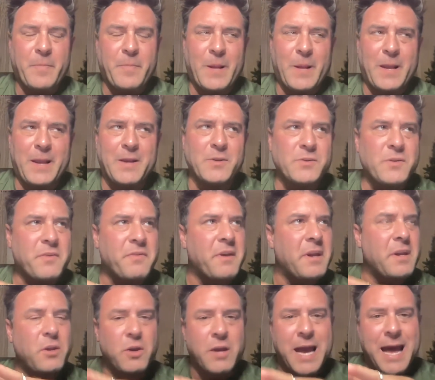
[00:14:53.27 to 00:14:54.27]
here's the
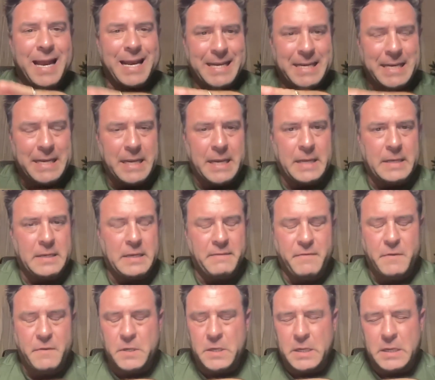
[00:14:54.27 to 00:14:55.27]
thing you got to get
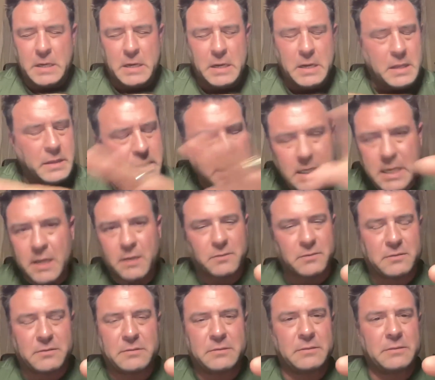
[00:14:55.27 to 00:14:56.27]
if you get nothing
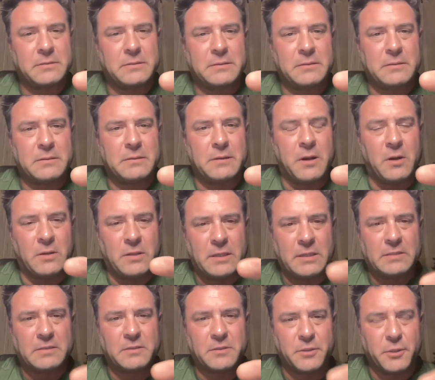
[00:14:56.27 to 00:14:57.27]
else on
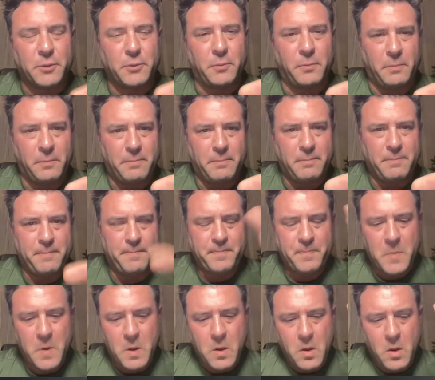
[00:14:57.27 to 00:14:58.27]
this Zoom.
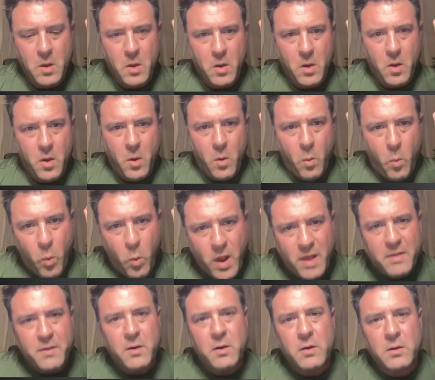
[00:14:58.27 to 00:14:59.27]

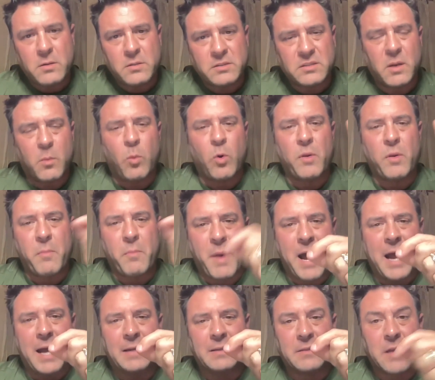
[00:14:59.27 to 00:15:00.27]
whether someone
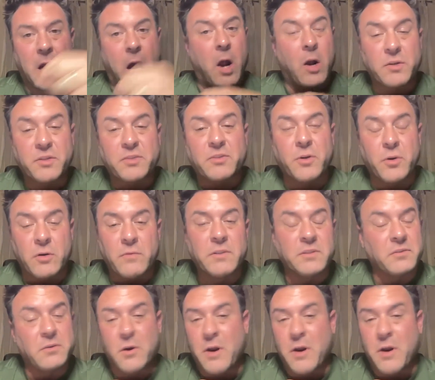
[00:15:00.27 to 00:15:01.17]
buys our service or